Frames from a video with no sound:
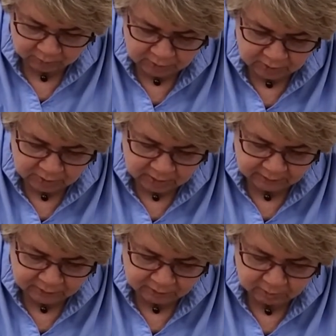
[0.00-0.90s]
to the
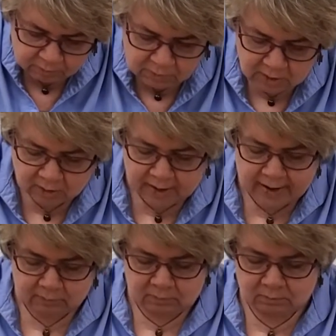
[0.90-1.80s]
left and meet that.
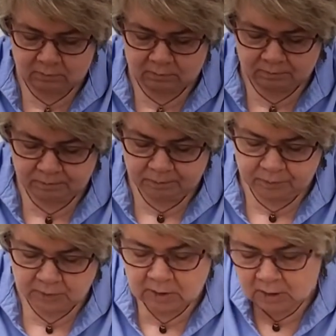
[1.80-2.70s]

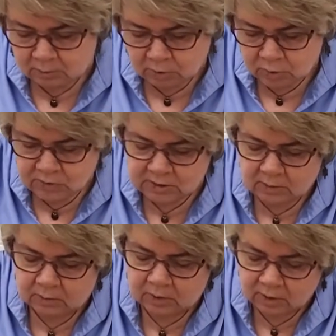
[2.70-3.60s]
And then I'm going to do the
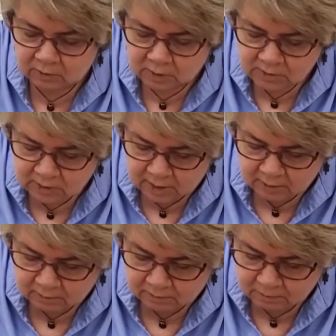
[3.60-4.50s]
same thing on the other
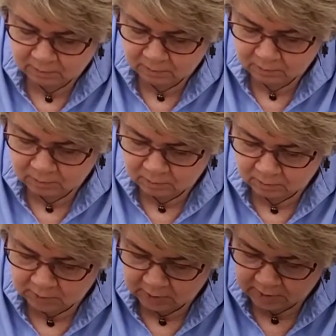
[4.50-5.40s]
side.
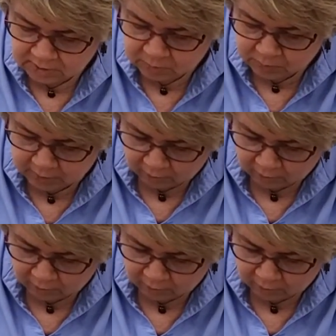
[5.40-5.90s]
Nice big